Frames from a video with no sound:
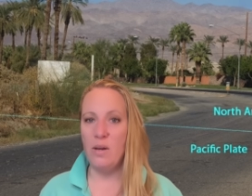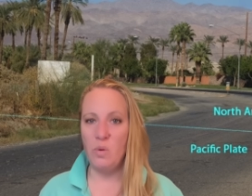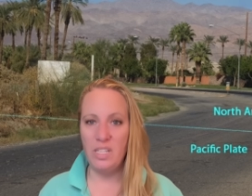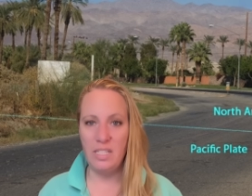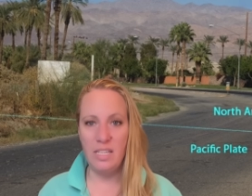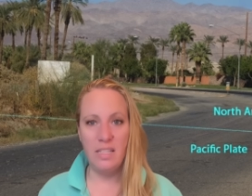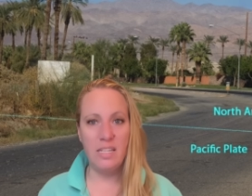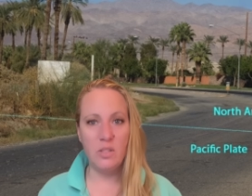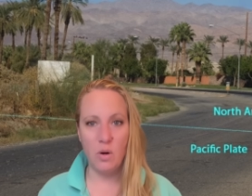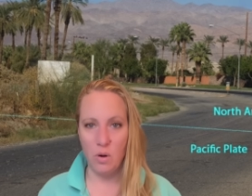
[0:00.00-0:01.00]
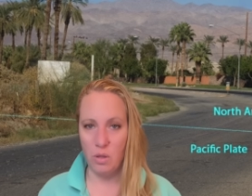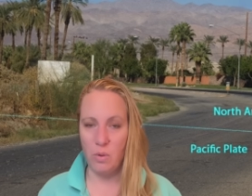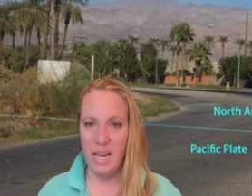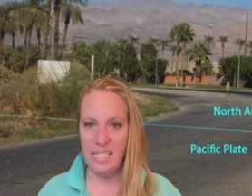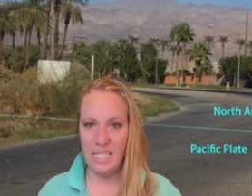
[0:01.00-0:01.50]
we see these
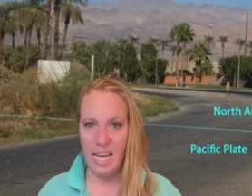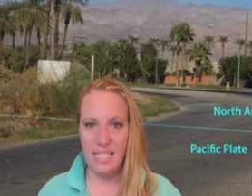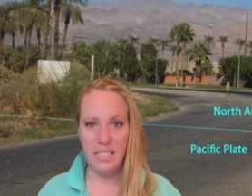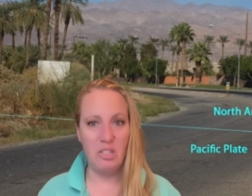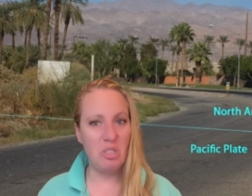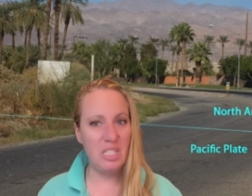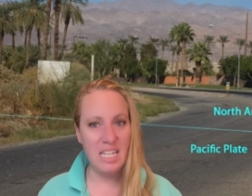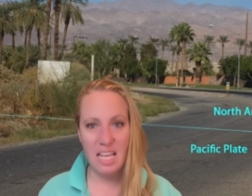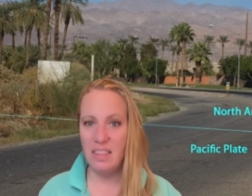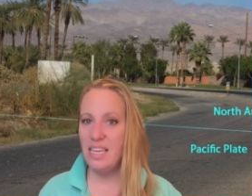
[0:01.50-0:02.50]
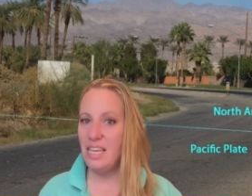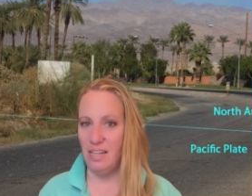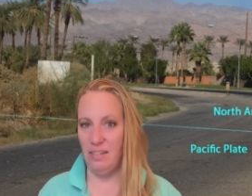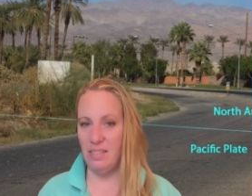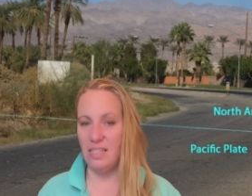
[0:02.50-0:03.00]
earthquakes, guys. There's nothing
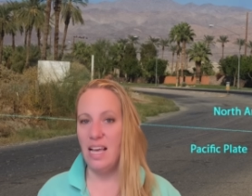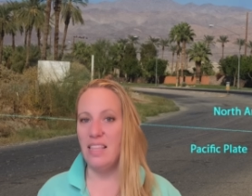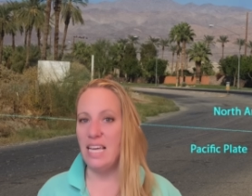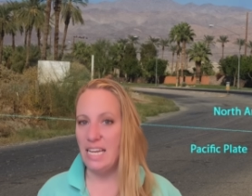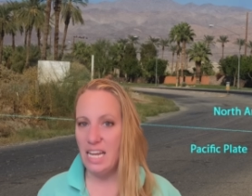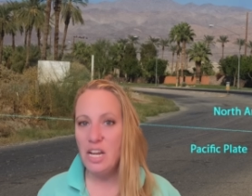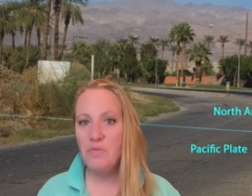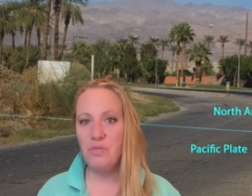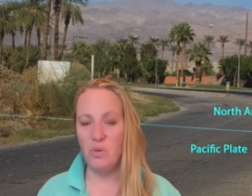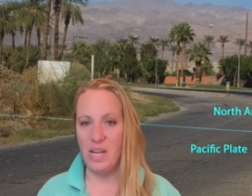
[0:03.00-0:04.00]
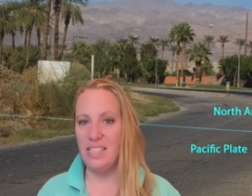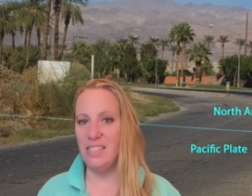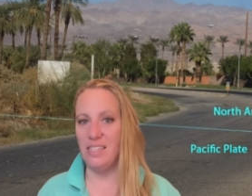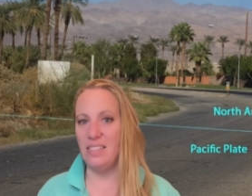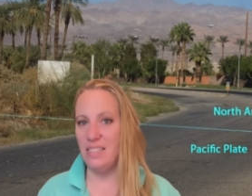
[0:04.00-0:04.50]
else that
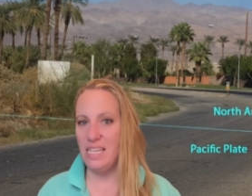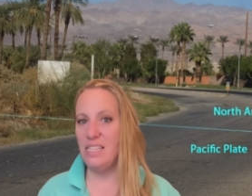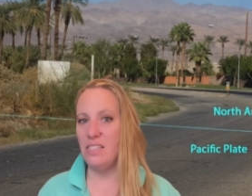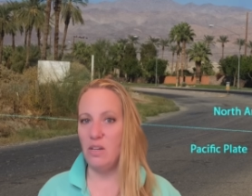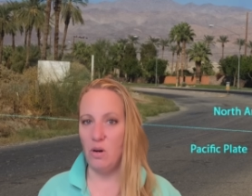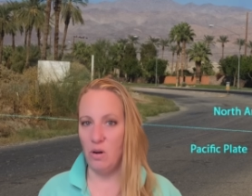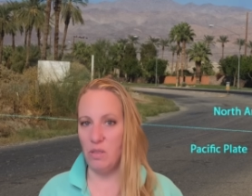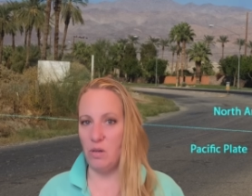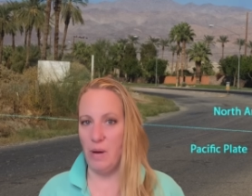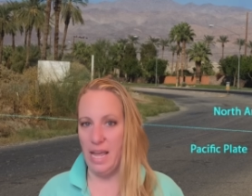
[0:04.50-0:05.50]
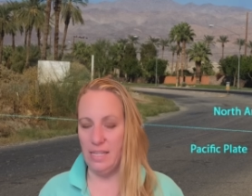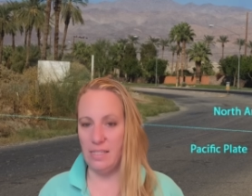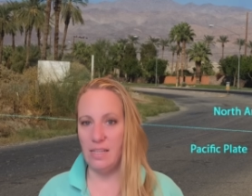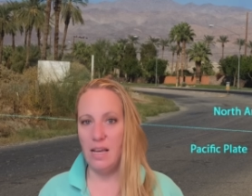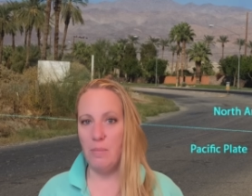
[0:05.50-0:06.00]
influences these
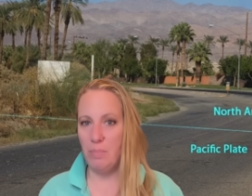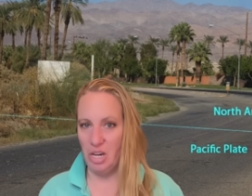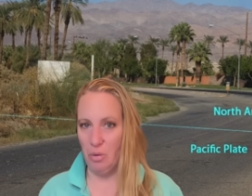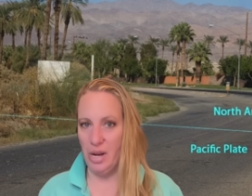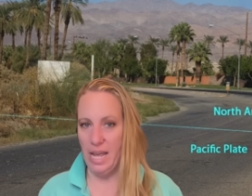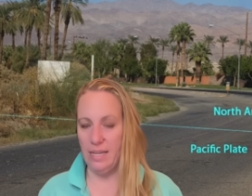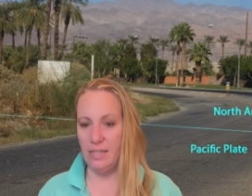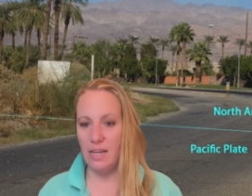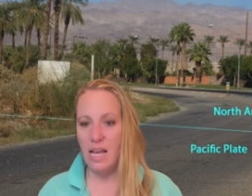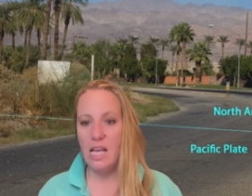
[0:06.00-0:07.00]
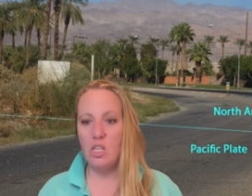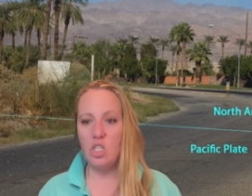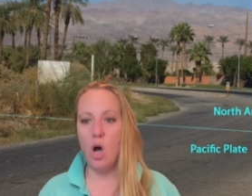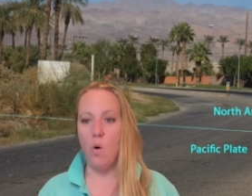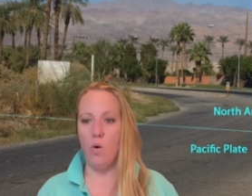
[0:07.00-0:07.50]
earthquakes, period.
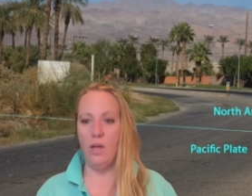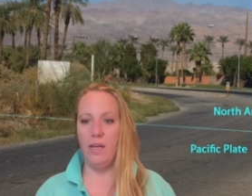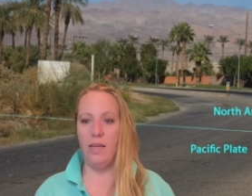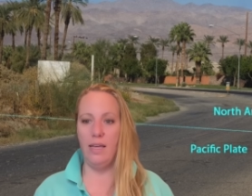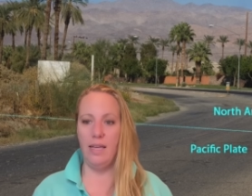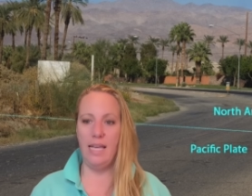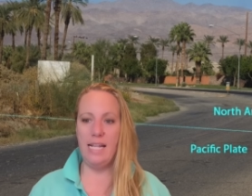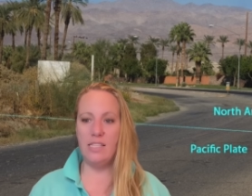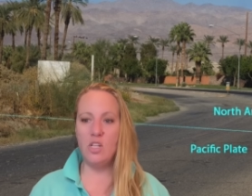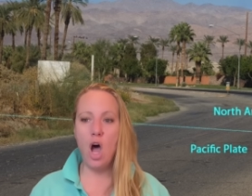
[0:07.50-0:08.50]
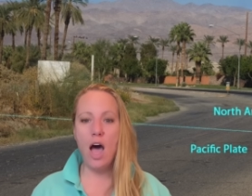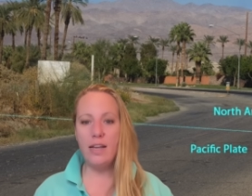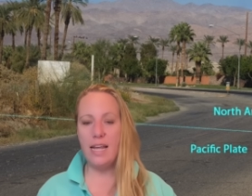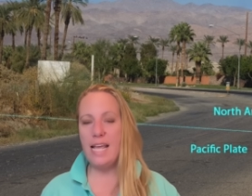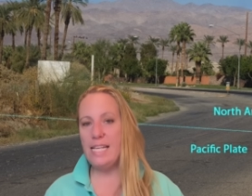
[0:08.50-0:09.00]
So it's
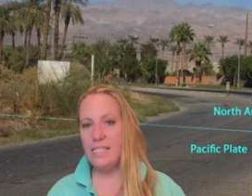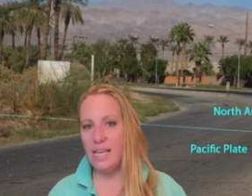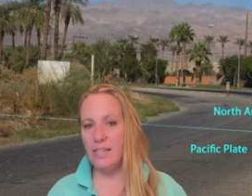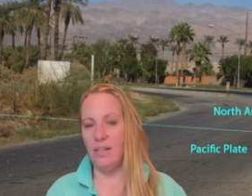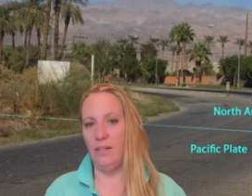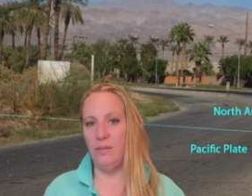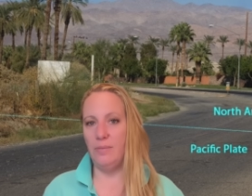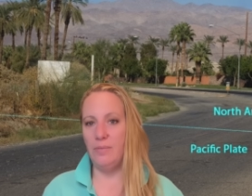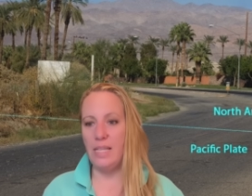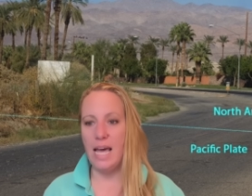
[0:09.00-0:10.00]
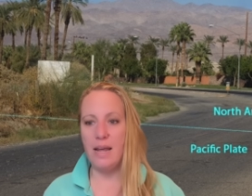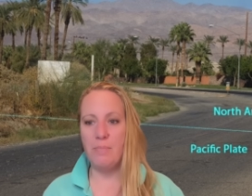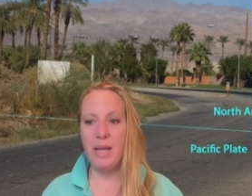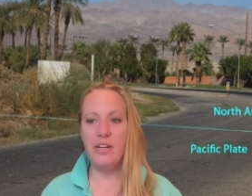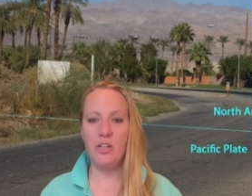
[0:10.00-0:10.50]
not a signal that a
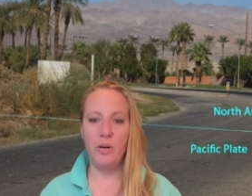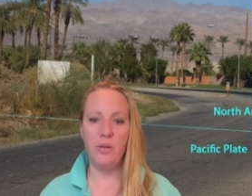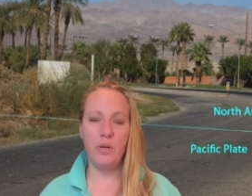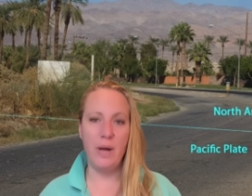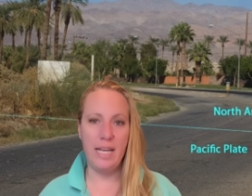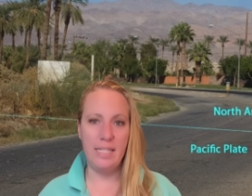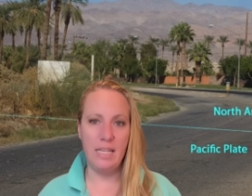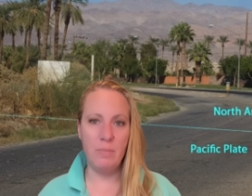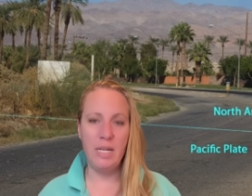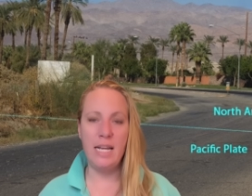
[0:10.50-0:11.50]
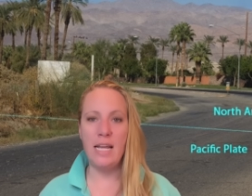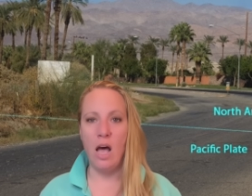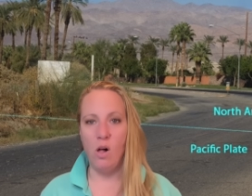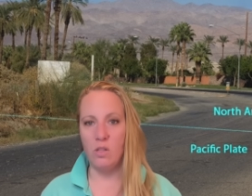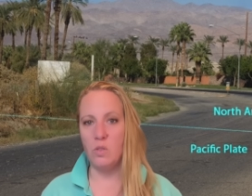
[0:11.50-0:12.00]
major earthquake is imminent, I
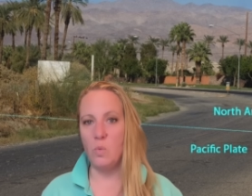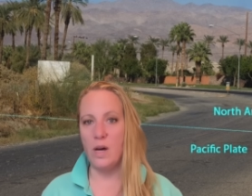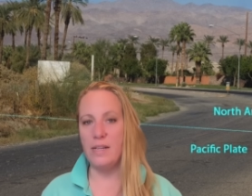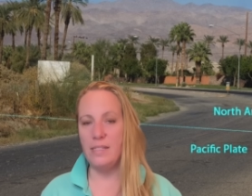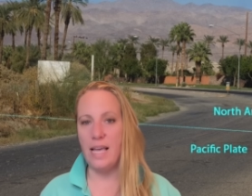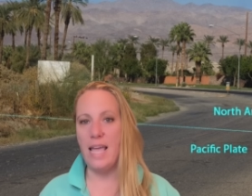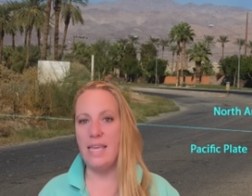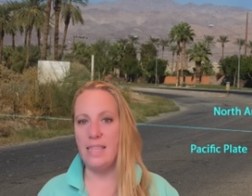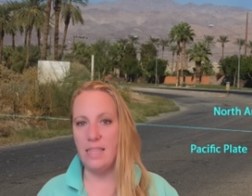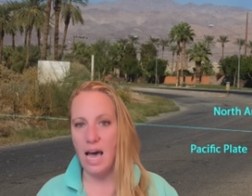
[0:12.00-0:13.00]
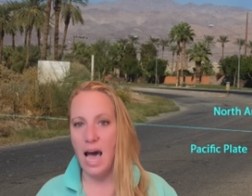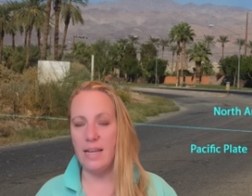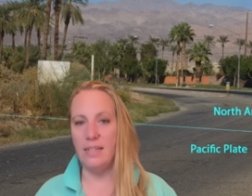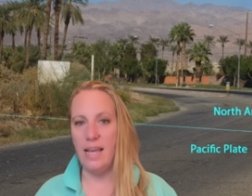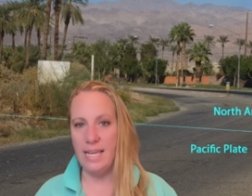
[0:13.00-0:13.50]
also want to say
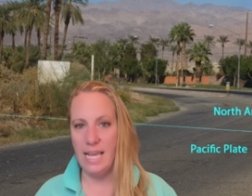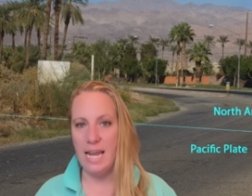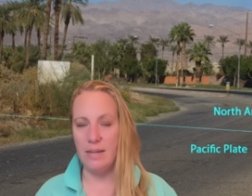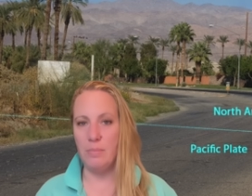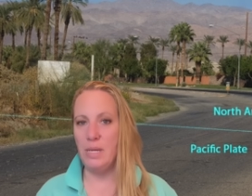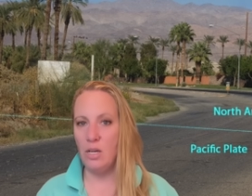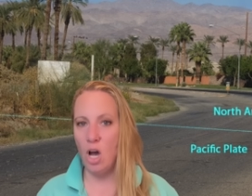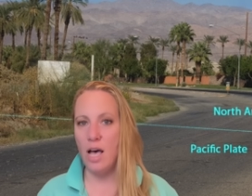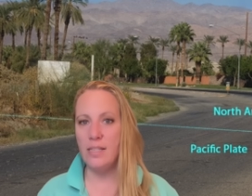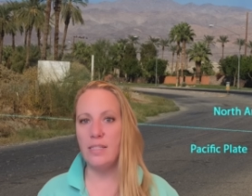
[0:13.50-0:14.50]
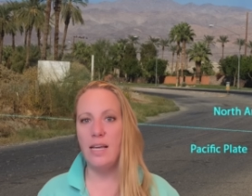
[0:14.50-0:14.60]
that again, because